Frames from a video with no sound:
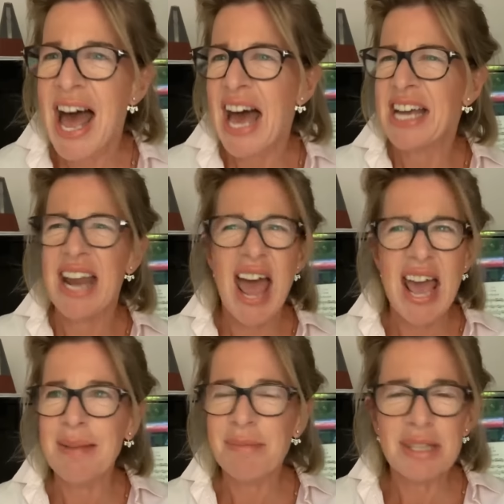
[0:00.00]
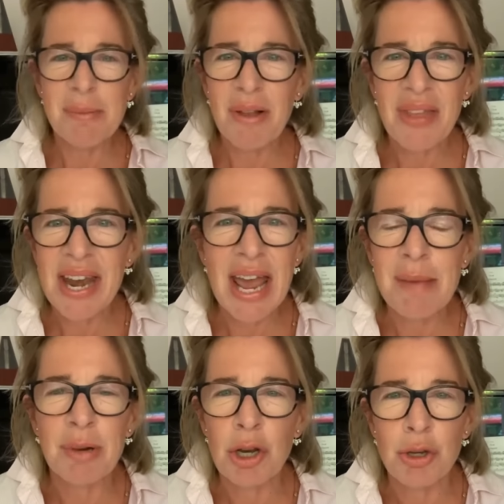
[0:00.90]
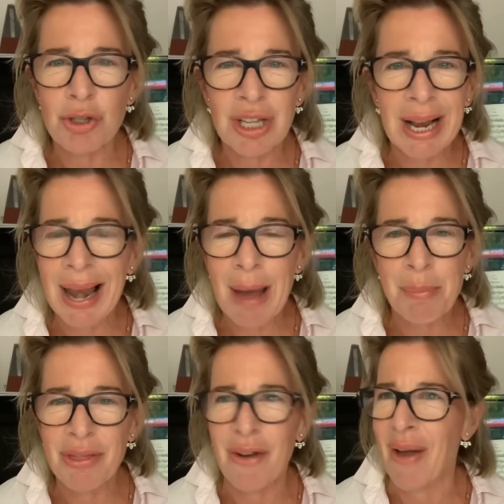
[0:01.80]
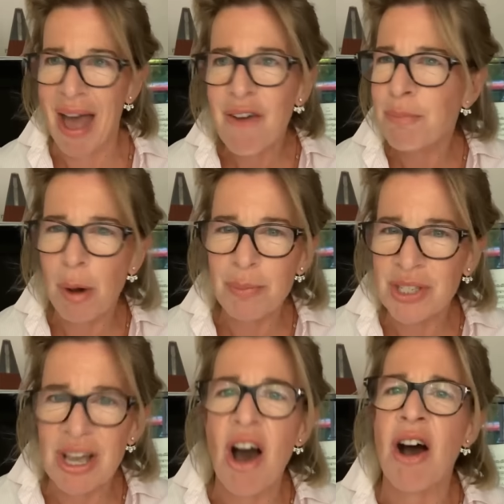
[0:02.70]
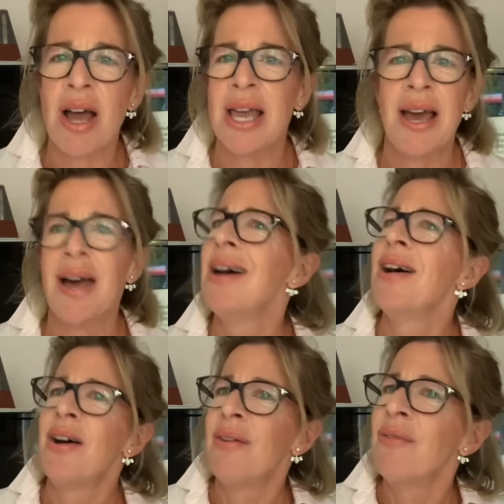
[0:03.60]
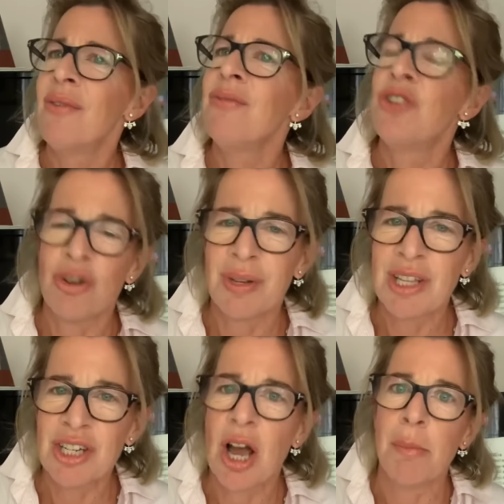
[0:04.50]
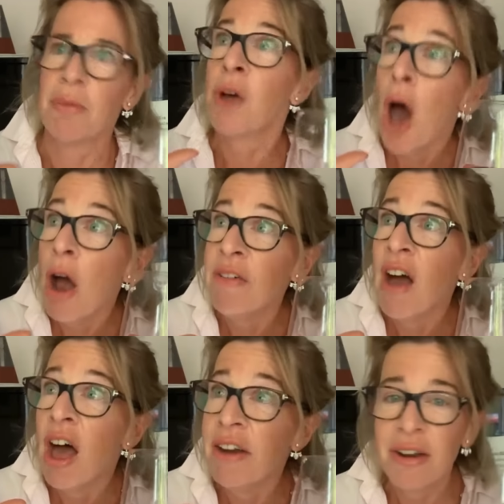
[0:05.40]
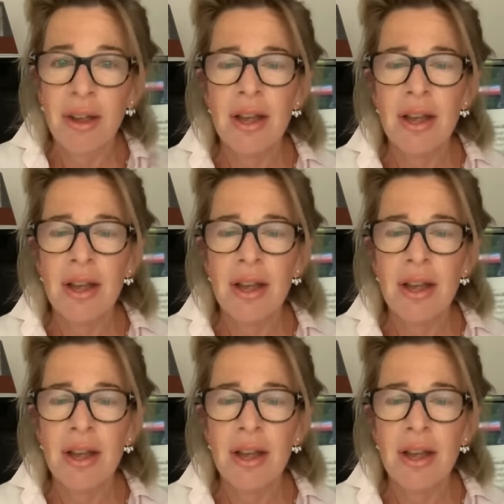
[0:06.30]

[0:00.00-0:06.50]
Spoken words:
and aims them at their neighbour who used to clap at the F-bomb sky during the time of COVID.